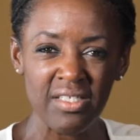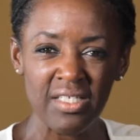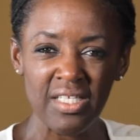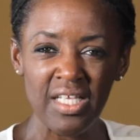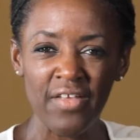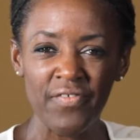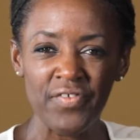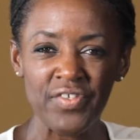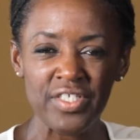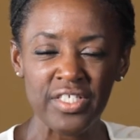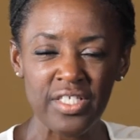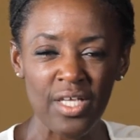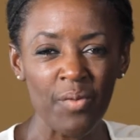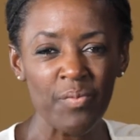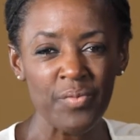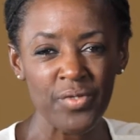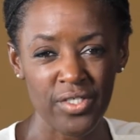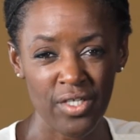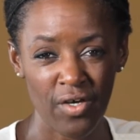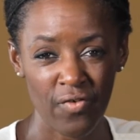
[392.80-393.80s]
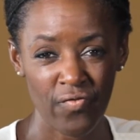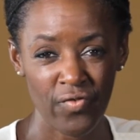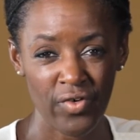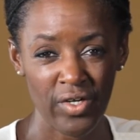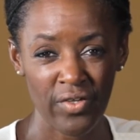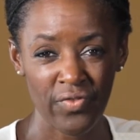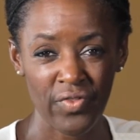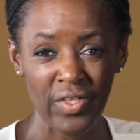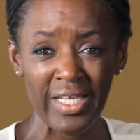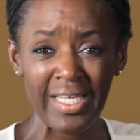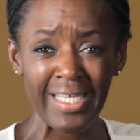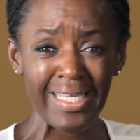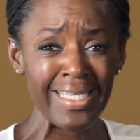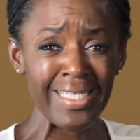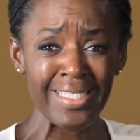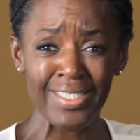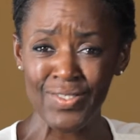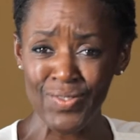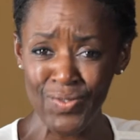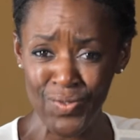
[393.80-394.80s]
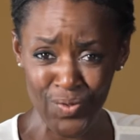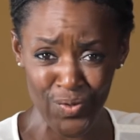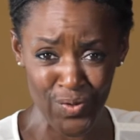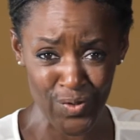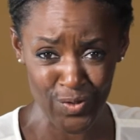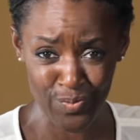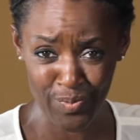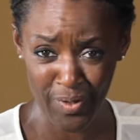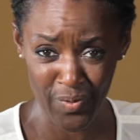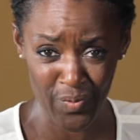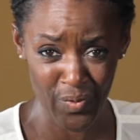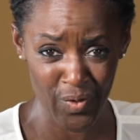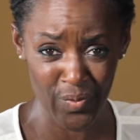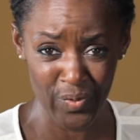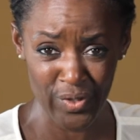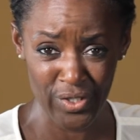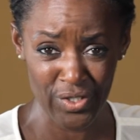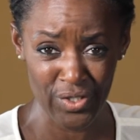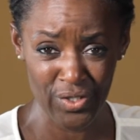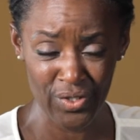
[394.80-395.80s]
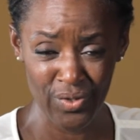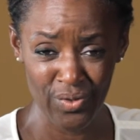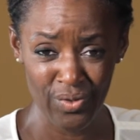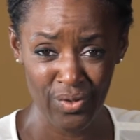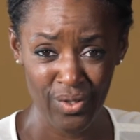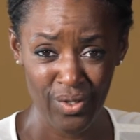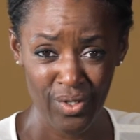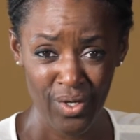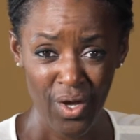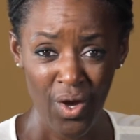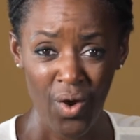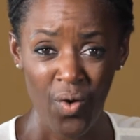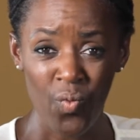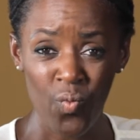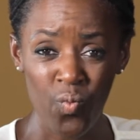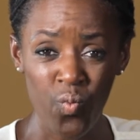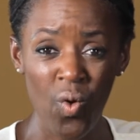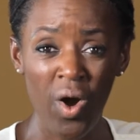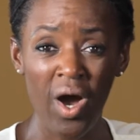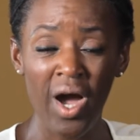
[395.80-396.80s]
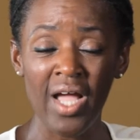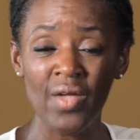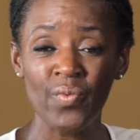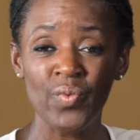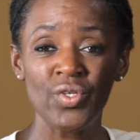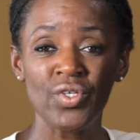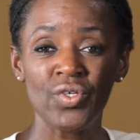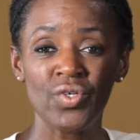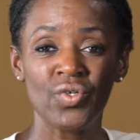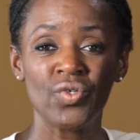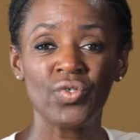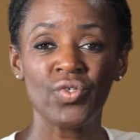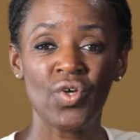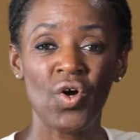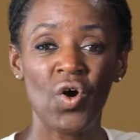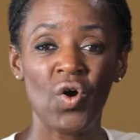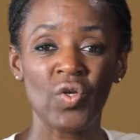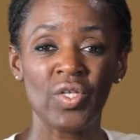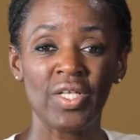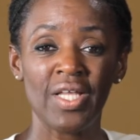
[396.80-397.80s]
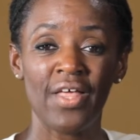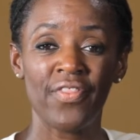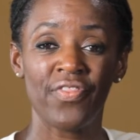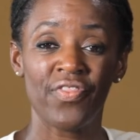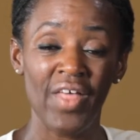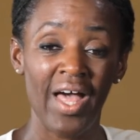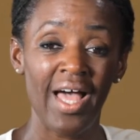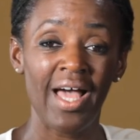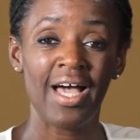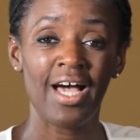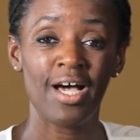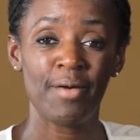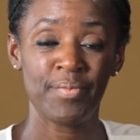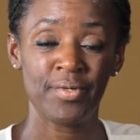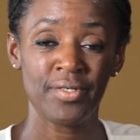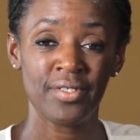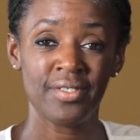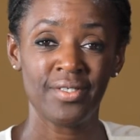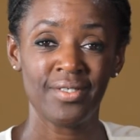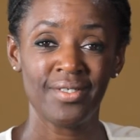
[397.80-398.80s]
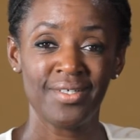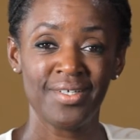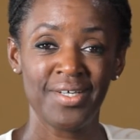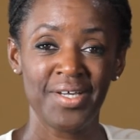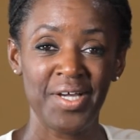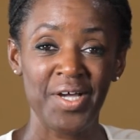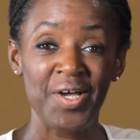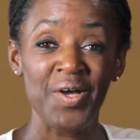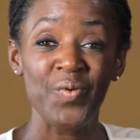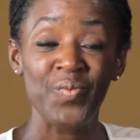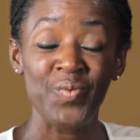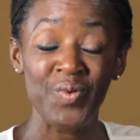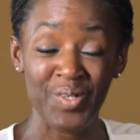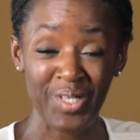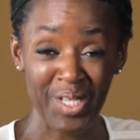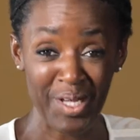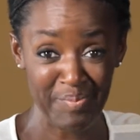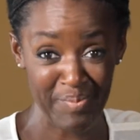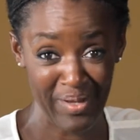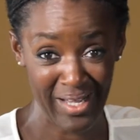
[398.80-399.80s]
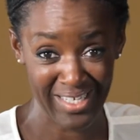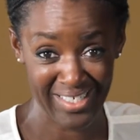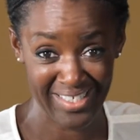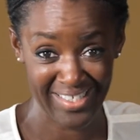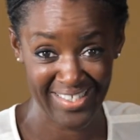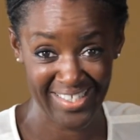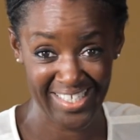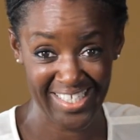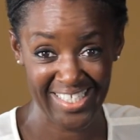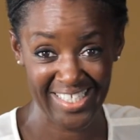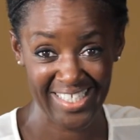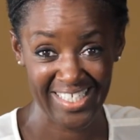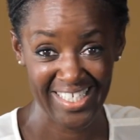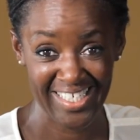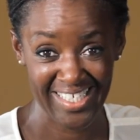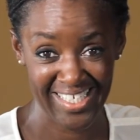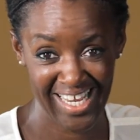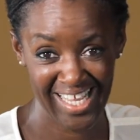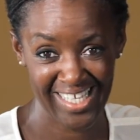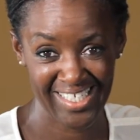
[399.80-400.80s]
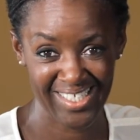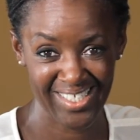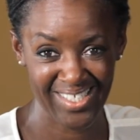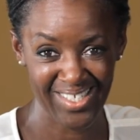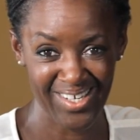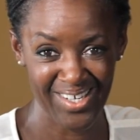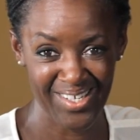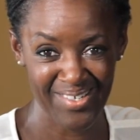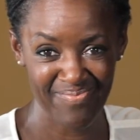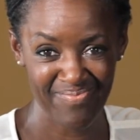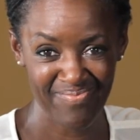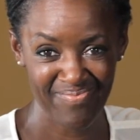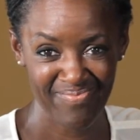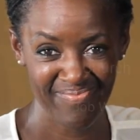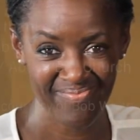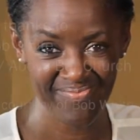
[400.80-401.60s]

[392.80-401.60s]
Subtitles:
leaves some suffering that isn't caused by what we do. Why would a good God let that happen? We'll come back to this next time.